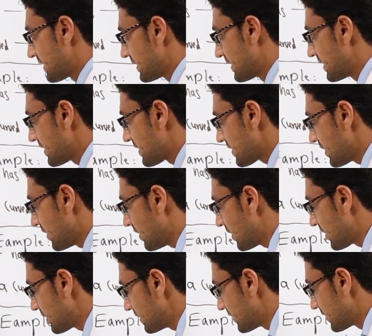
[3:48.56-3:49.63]
These
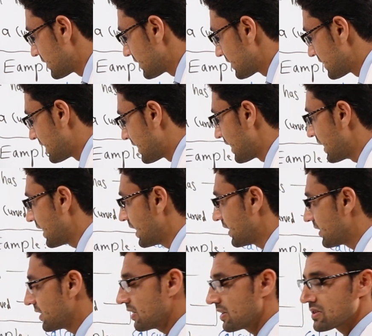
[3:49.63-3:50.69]
are the
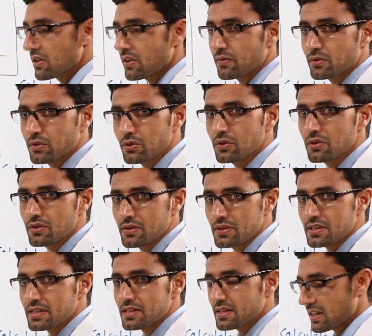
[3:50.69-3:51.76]
areas of two
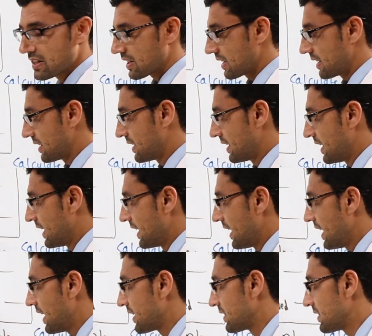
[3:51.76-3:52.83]
circles.
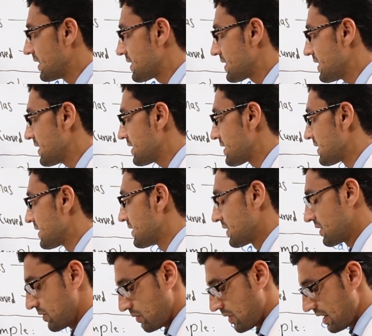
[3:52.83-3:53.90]
And this is
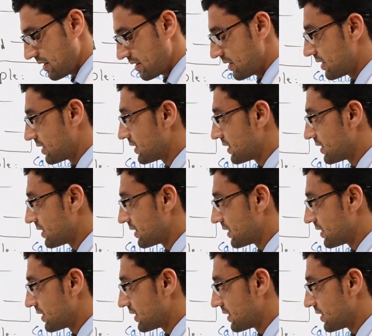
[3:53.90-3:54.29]
what?